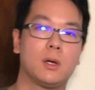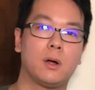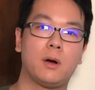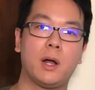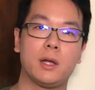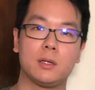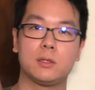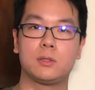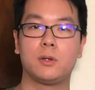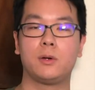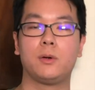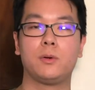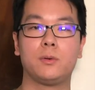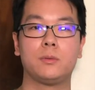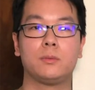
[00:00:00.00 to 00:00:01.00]
right,
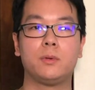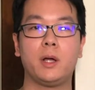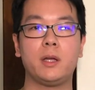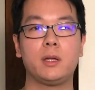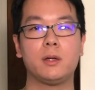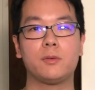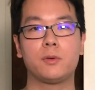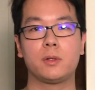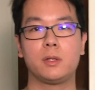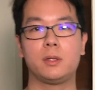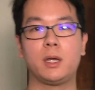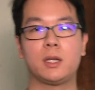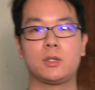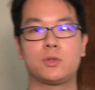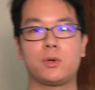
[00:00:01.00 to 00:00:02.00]
so right here for the
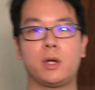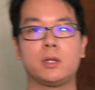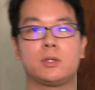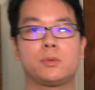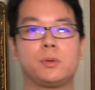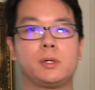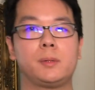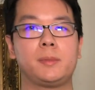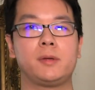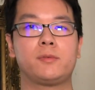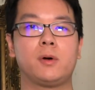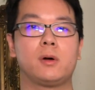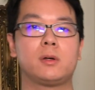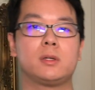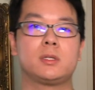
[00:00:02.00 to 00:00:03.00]
next stretch, we're gonna be
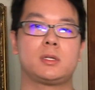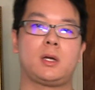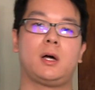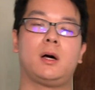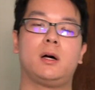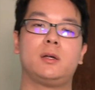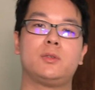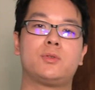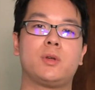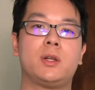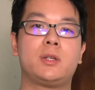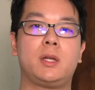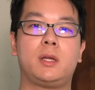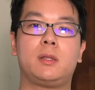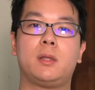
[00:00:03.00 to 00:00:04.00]
focused on
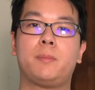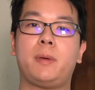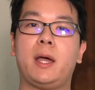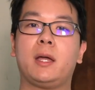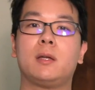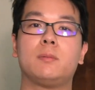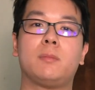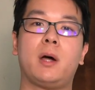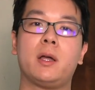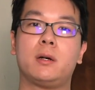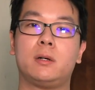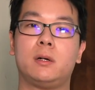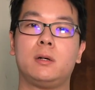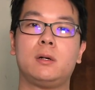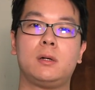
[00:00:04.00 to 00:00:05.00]
stretching the pec
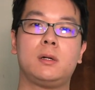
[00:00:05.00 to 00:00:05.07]
minor.